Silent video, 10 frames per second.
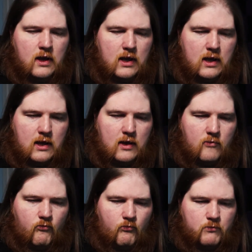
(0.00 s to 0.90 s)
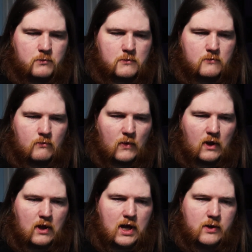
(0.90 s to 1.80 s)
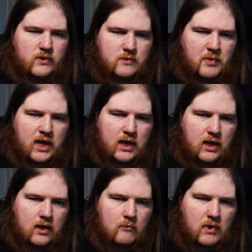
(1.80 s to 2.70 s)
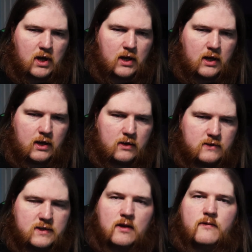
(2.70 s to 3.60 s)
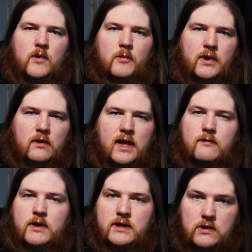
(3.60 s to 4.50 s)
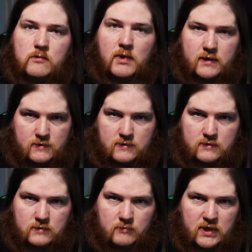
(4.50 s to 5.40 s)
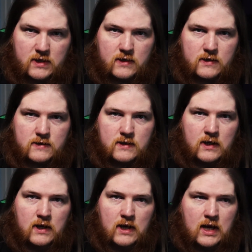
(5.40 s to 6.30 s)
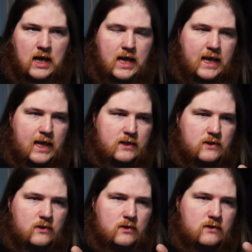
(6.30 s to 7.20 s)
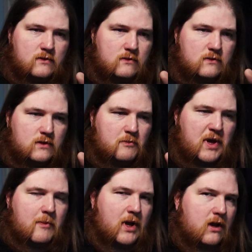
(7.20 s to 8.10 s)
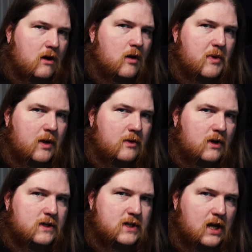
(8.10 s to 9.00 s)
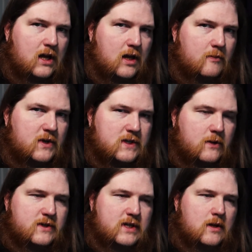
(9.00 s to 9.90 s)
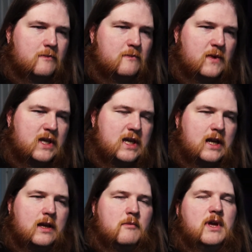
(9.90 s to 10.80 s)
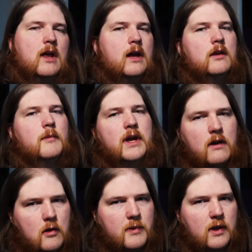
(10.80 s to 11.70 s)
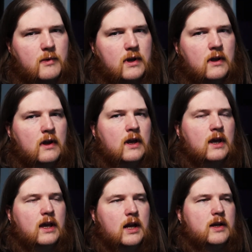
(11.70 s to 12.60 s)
I was paying my cell phone bill every 2 months because I had to pay my car payment on time, because I was end up getting behind on my car payment, and I